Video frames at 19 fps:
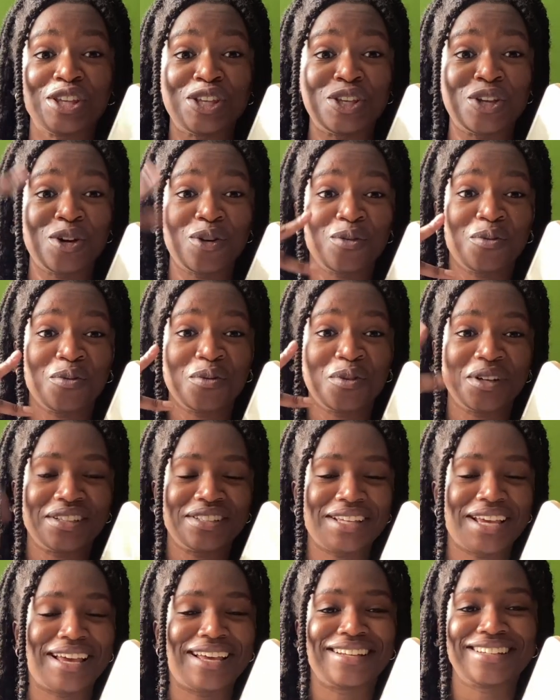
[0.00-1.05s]
Yo, it's
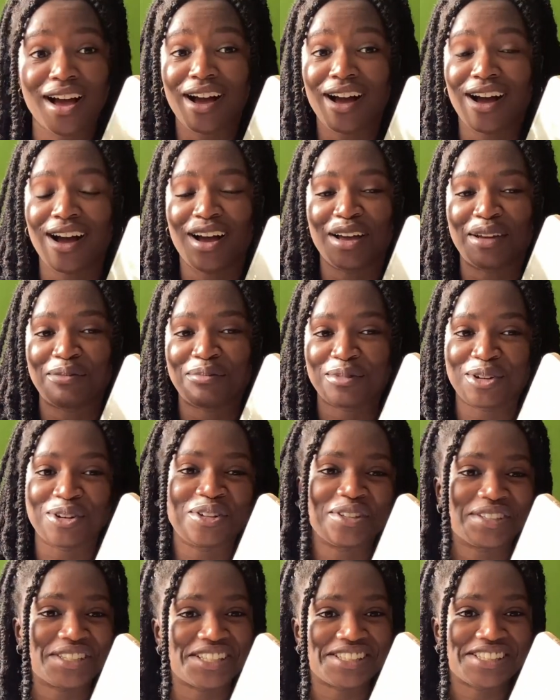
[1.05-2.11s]
Anne. I'm
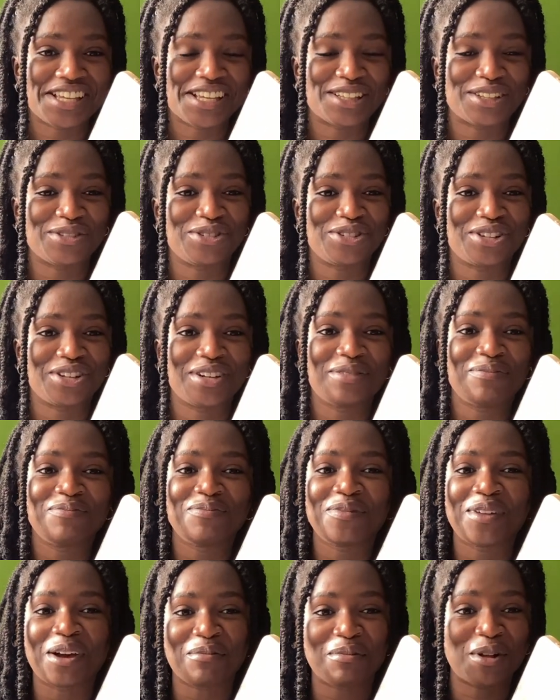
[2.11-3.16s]
currently in St. Lucia.
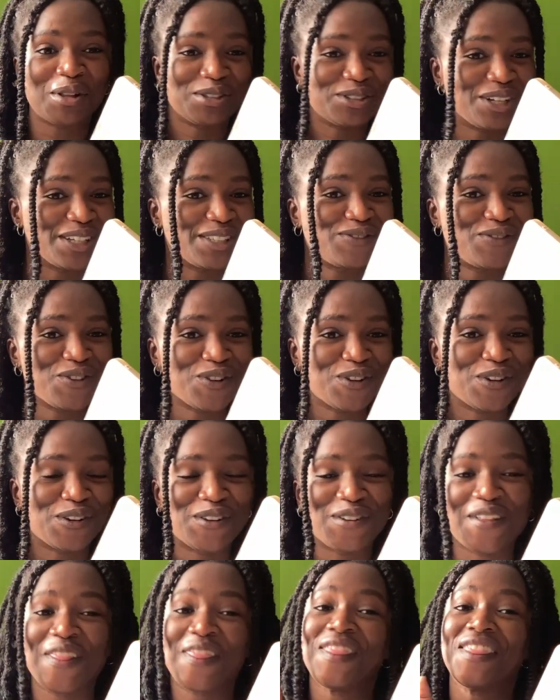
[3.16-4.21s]
I apologize for
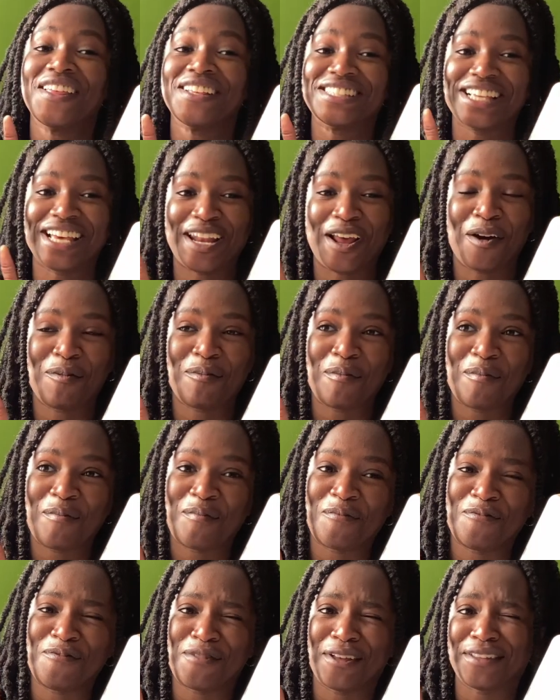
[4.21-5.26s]
the setup.
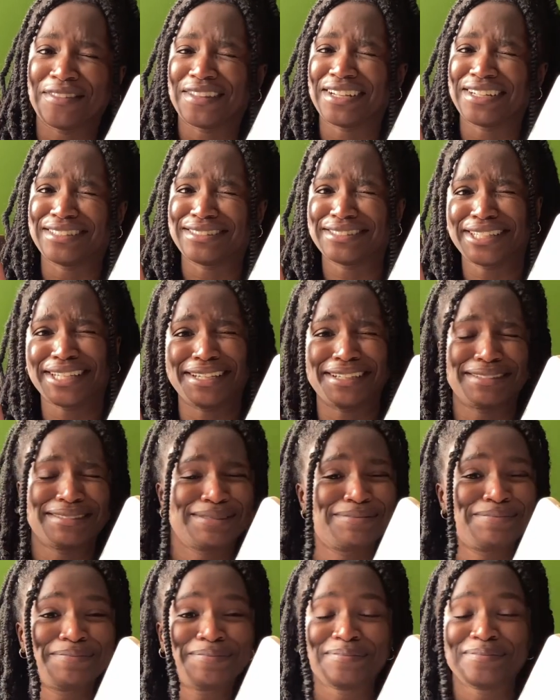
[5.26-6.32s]
Not that it's like
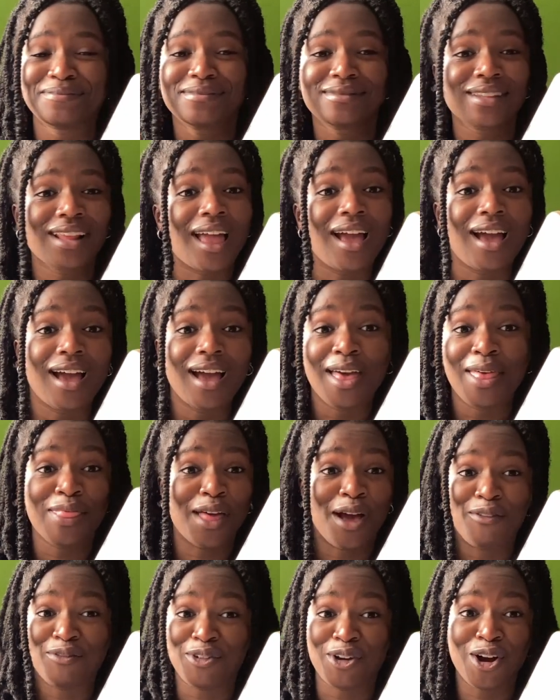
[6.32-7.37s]

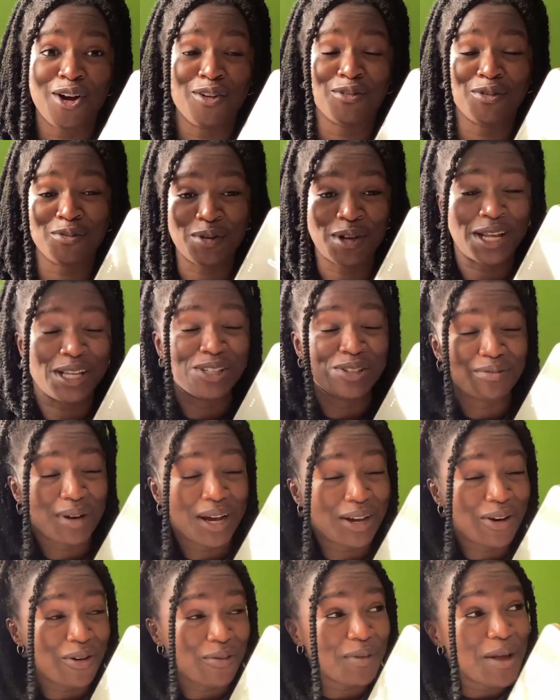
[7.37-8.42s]
that far off from what I do
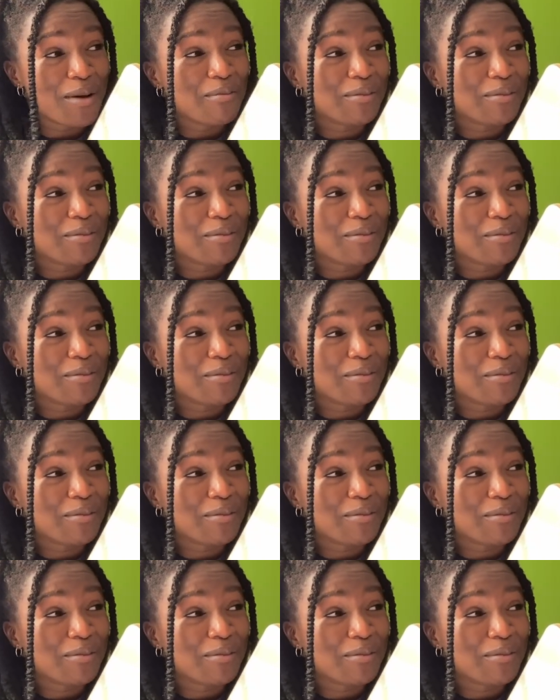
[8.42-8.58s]
back home.